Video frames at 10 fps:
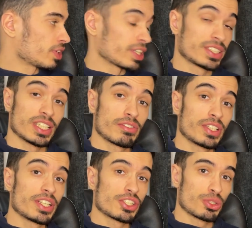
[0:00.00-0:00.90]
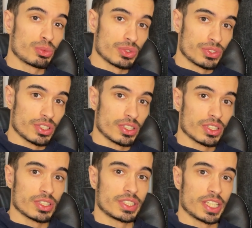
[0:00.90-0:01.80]
a 7-inch woofer
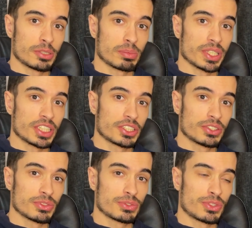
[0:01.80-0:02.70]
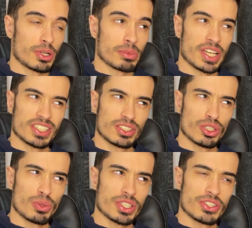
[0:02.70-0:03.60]
that plays from as
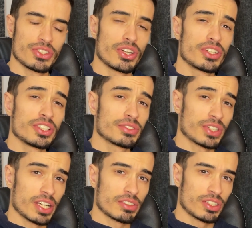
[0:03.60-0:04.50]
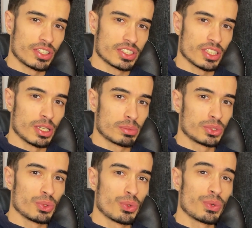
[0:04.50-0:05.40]
low as 35 Hz up
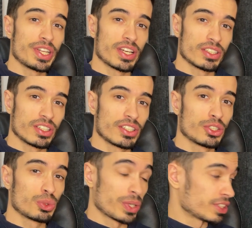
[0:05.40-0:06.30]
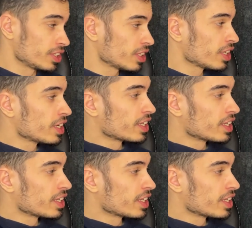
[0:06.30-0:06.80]
to 320.